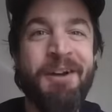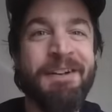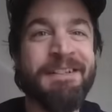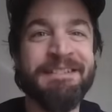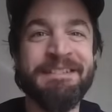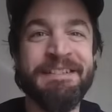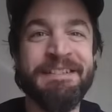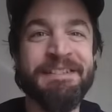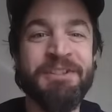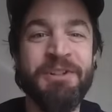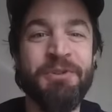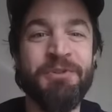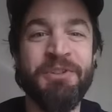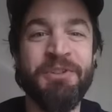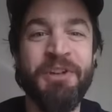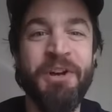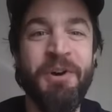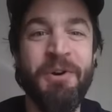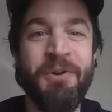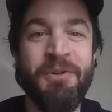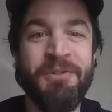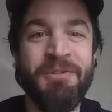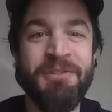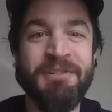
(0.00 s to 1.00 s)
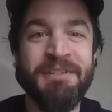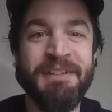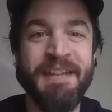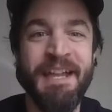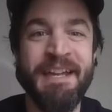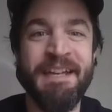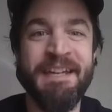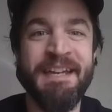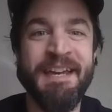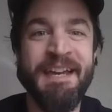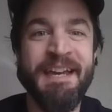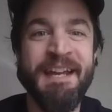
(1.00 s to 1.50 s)
I honestly don't know.
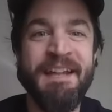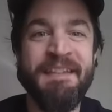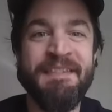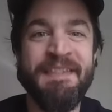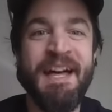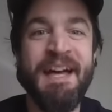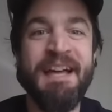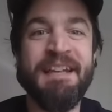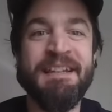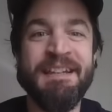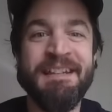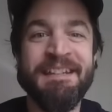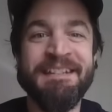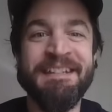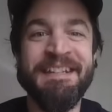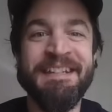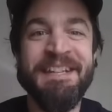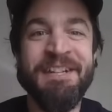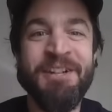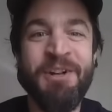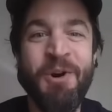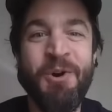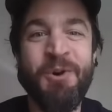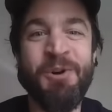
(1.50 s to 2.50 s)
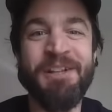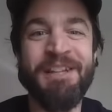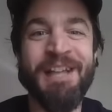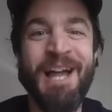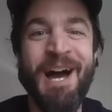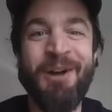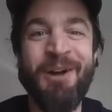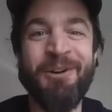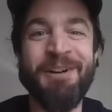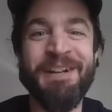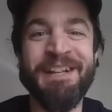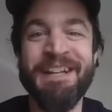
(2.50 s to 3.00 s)
Like, that Nino,
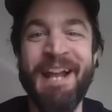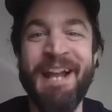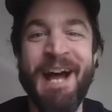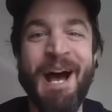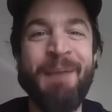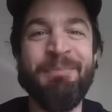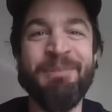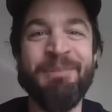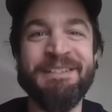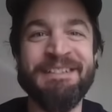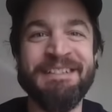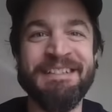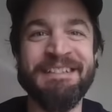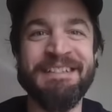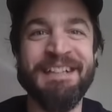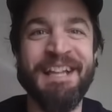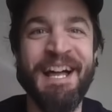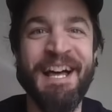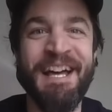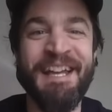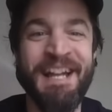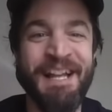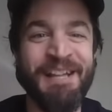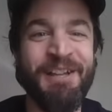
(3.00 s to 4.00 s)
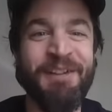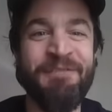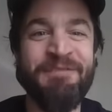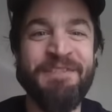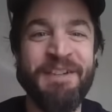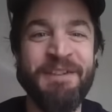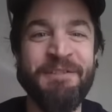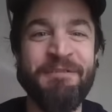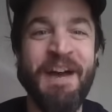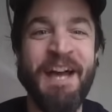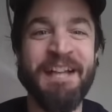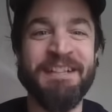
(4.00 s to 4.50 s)
Lowry, and Appleton line, I love that
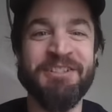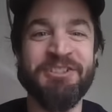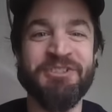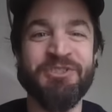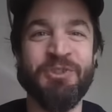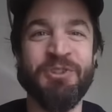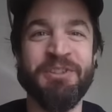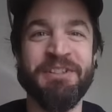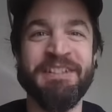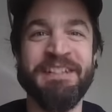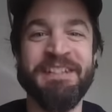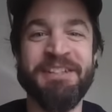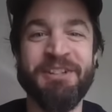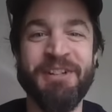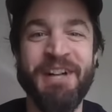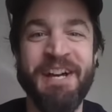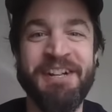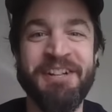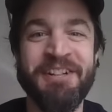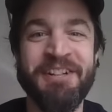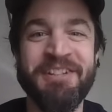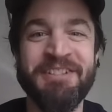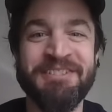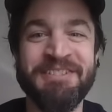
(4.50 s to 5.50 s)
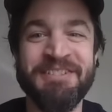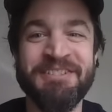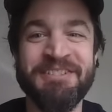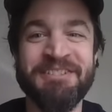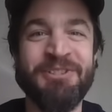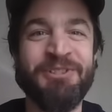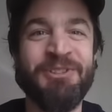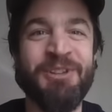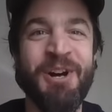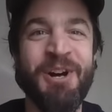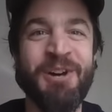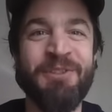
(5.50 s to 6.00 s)
you had to shorten Niederreiter because it's
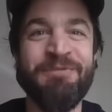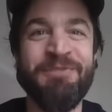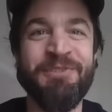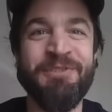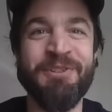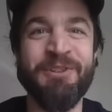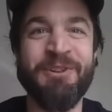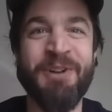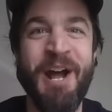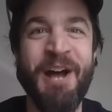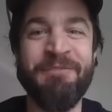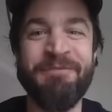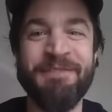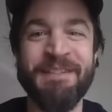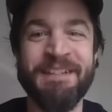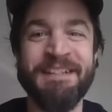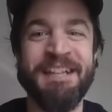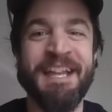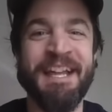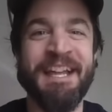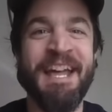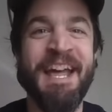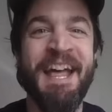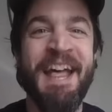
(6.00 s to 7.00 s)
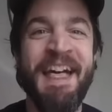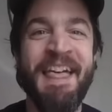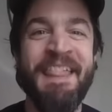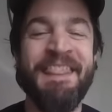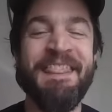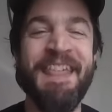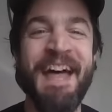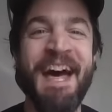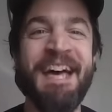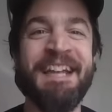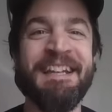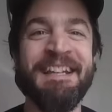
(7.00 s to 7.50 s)
so long for the graphic. Like,
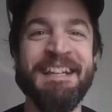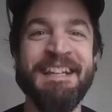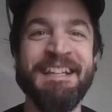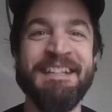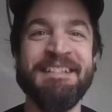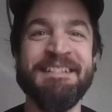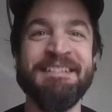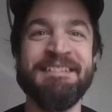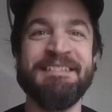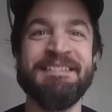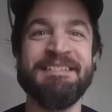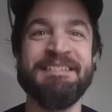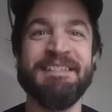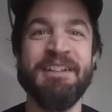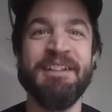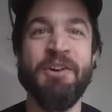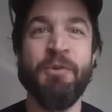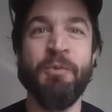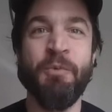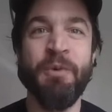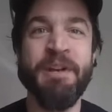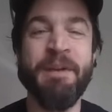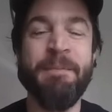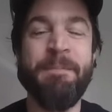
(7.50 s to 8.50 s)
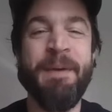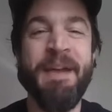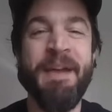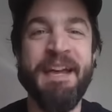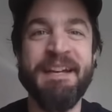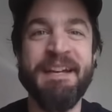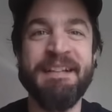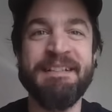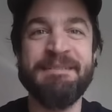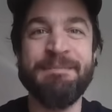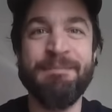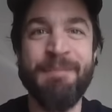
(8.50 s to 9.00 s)
that is
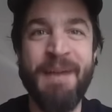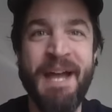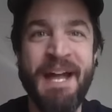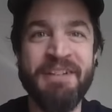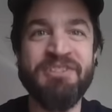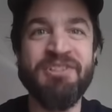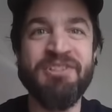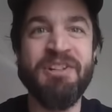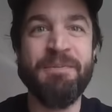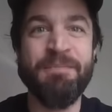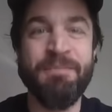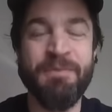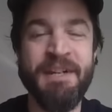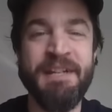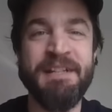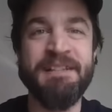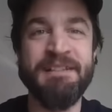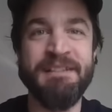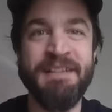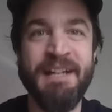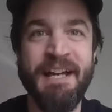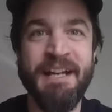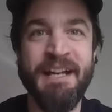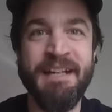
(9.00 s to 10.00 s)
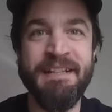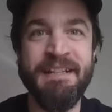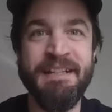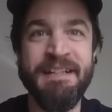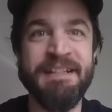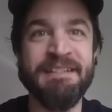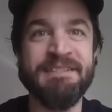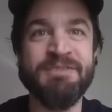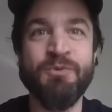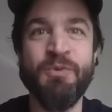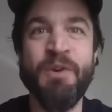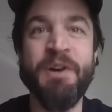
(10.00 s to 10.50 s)
Winnipeg's matchup-ready line.
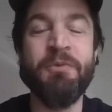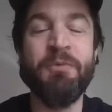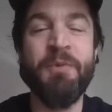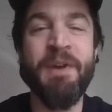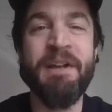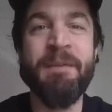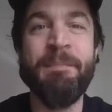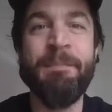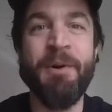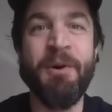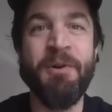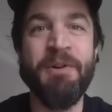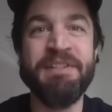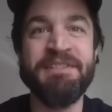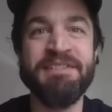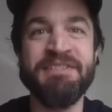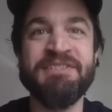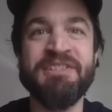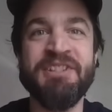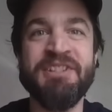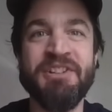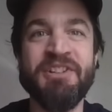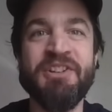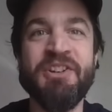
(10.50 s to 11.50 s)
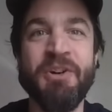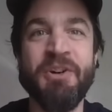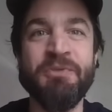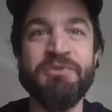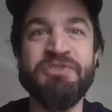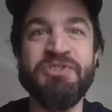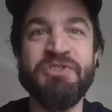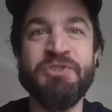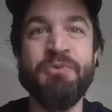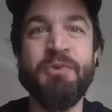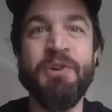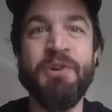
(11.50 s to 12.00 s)
It's one Rick Bowness is going to go
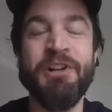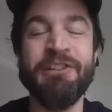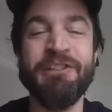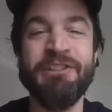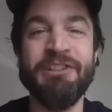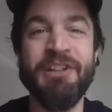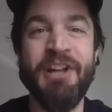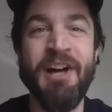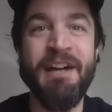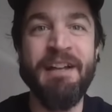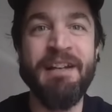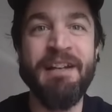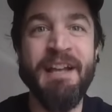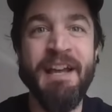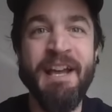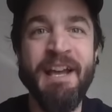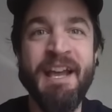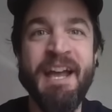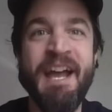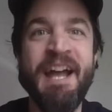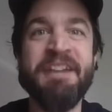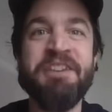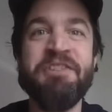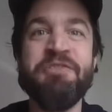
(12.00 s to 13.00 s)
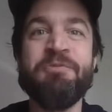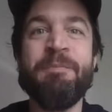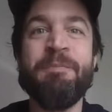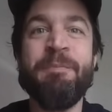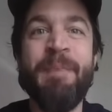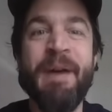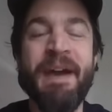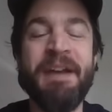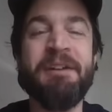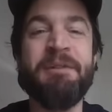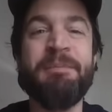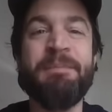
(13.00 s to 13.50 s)
to a lot, and you
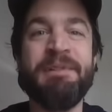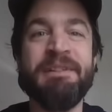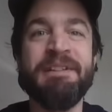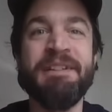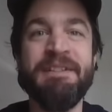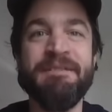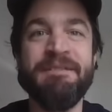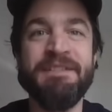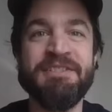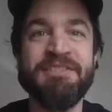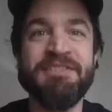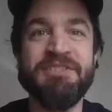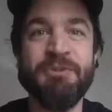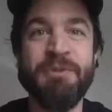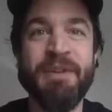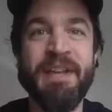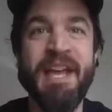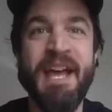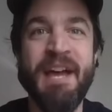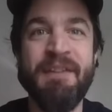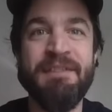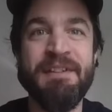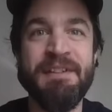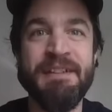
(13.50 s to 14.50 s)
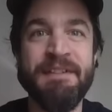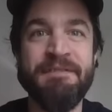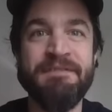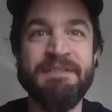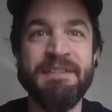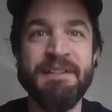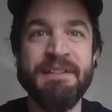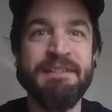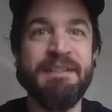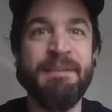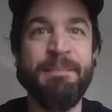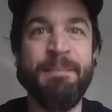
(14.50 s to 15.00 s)
better believe it's doing heavy
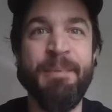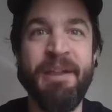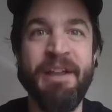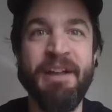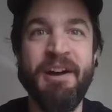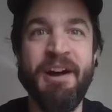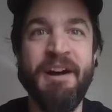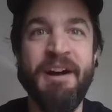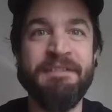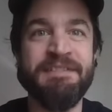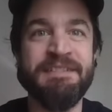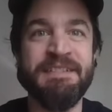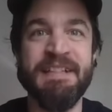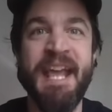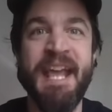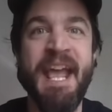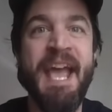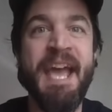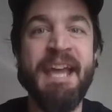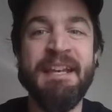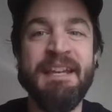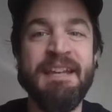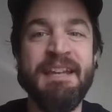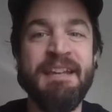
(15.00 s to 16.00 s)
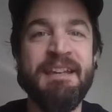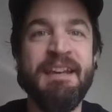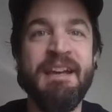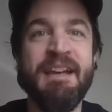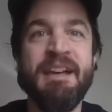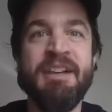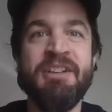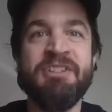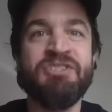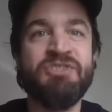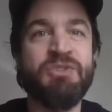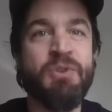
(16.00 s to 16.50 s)
lifting in the playoffs in any
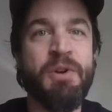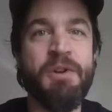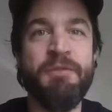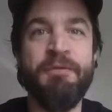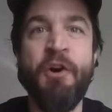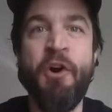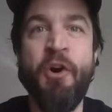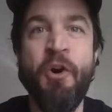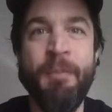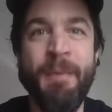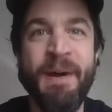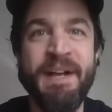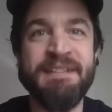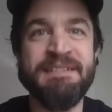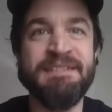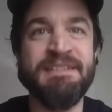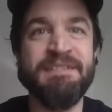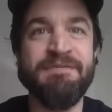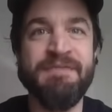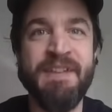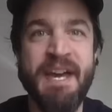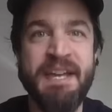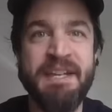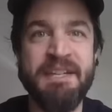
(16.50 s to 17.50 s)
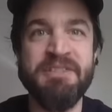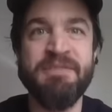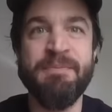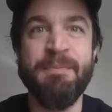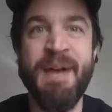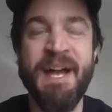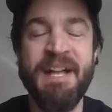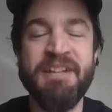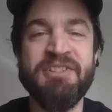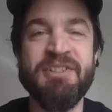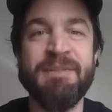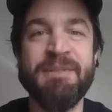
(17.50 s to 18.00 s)
sort of home ice advantage
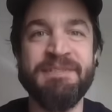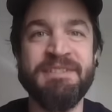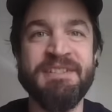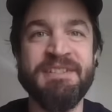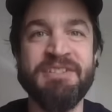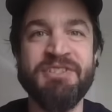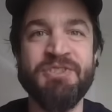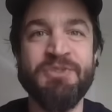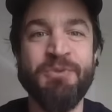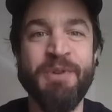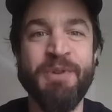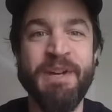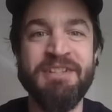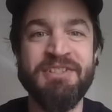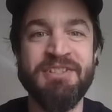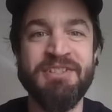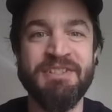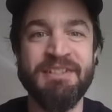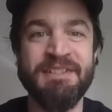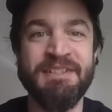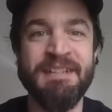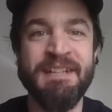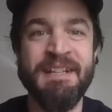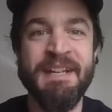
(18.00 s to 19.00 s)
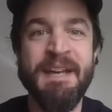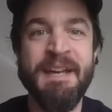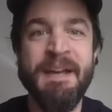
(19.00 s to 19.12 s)
matchup situation.